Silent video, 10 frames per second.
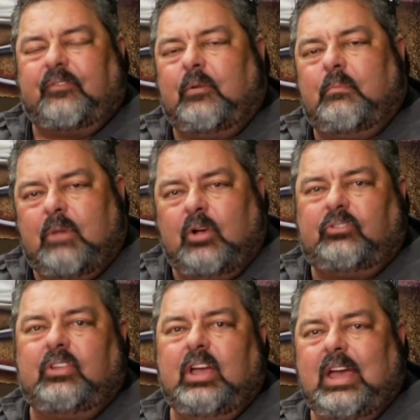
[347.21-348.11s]
for
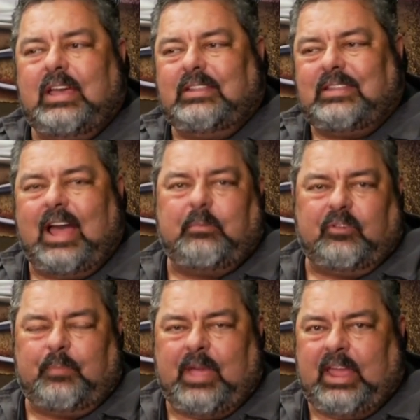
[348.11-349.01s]
most types
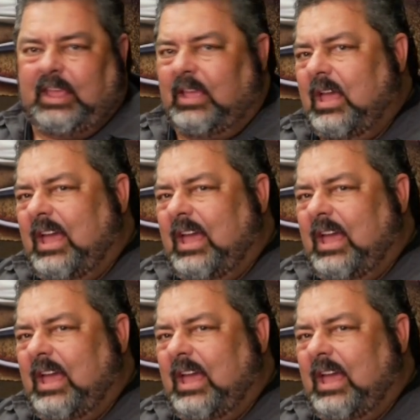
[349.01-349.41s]
of painting.